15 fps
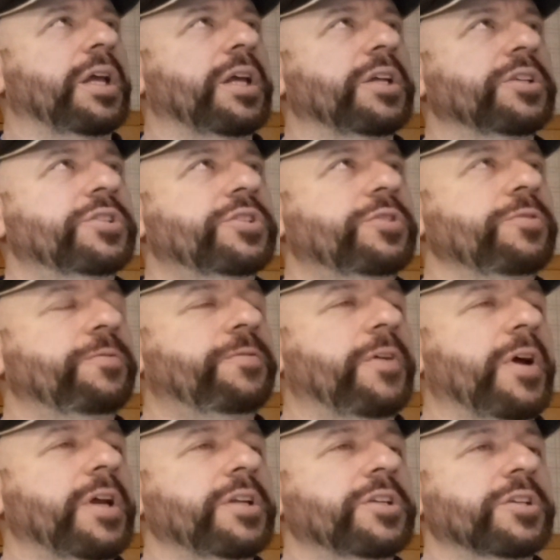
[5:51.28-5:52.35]
is to
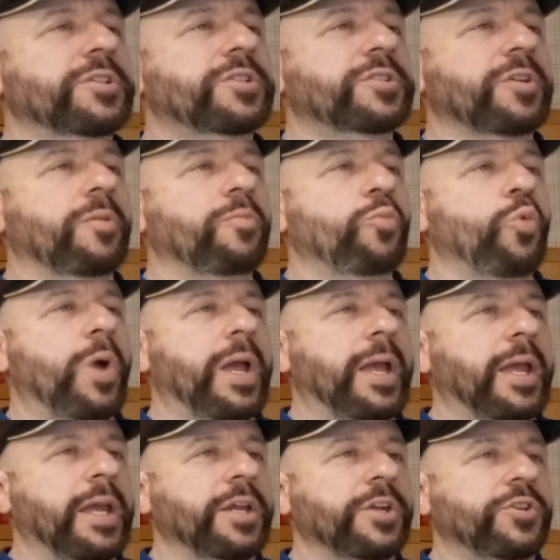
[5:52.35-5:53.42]
find some
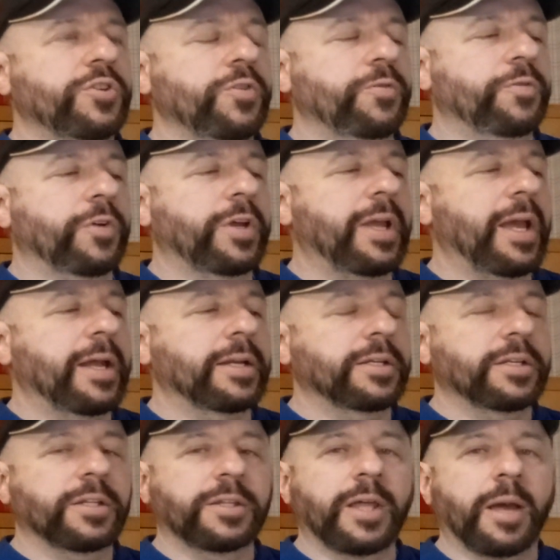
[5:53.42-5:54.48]
way to forget